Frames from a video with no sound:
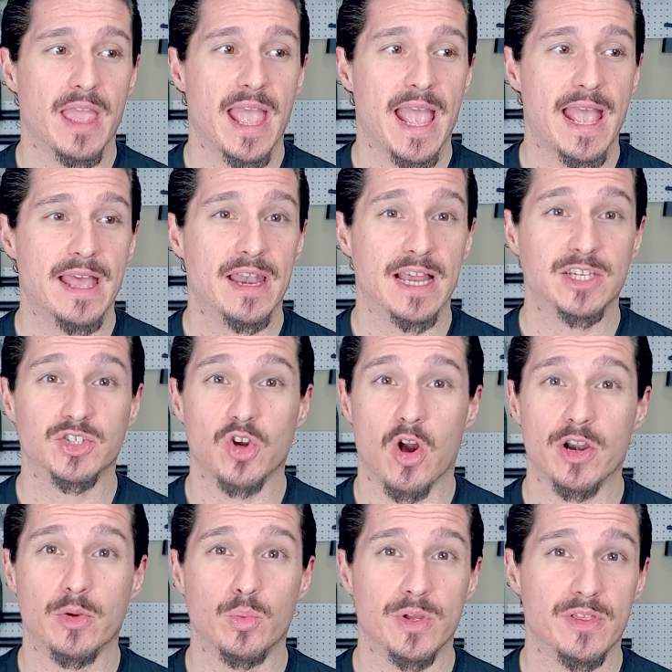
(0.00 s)
And I
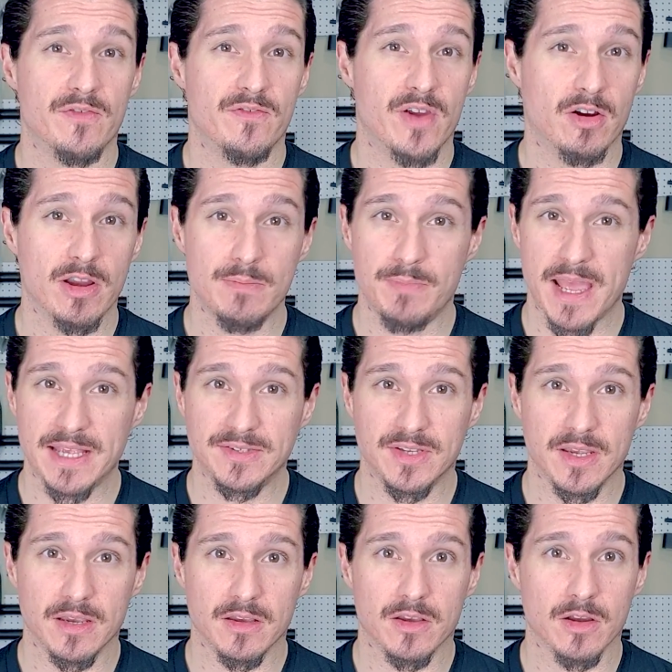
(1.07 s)
started with a very
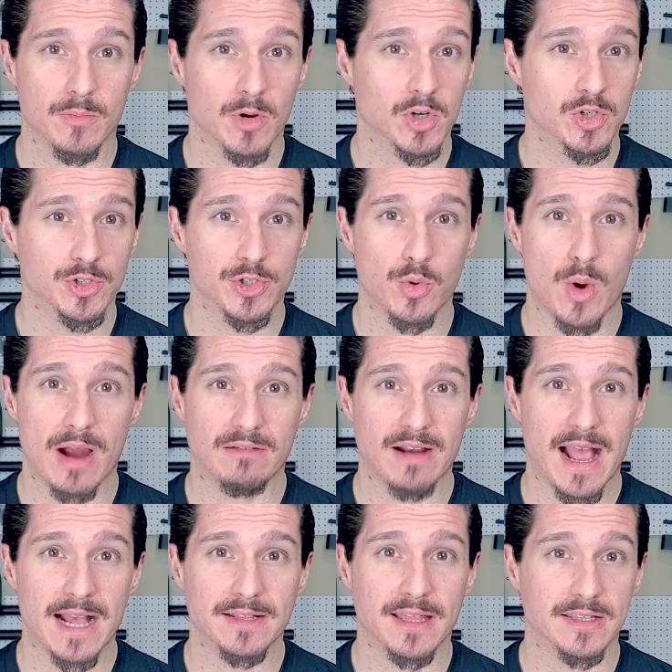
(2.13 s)
basic commercial squat
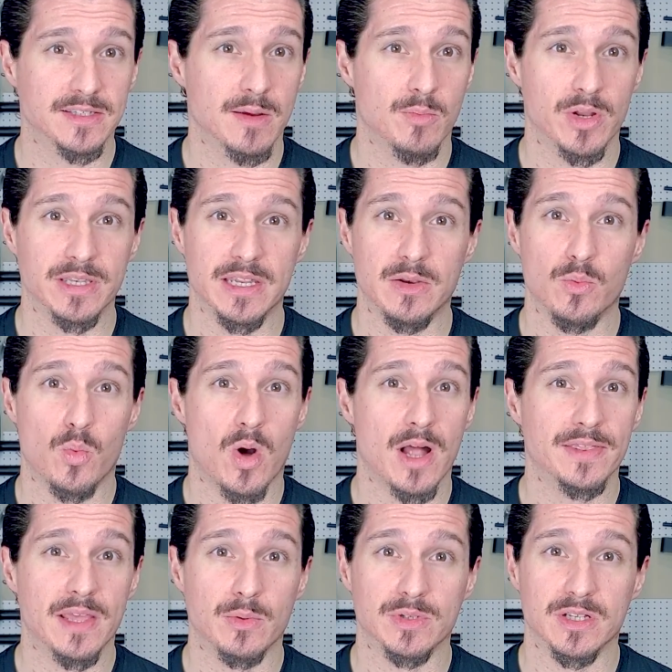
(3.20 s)
rack that someone didn't
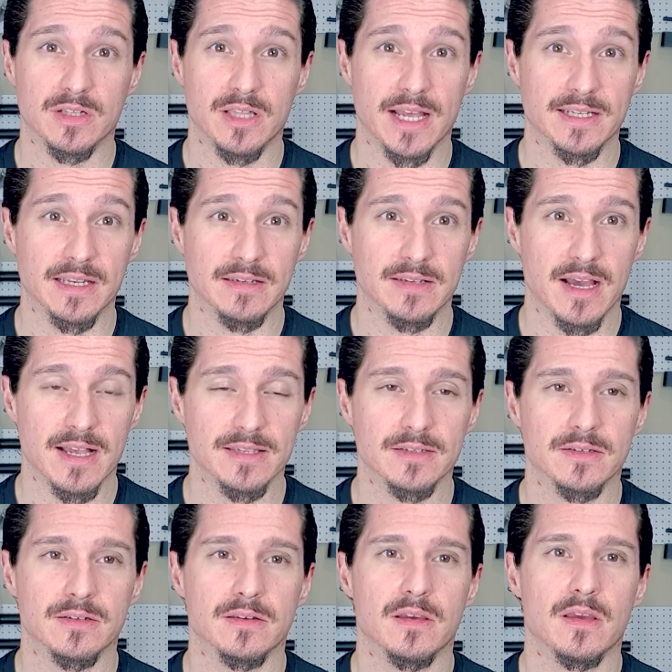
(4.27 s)
want that was collecting dust,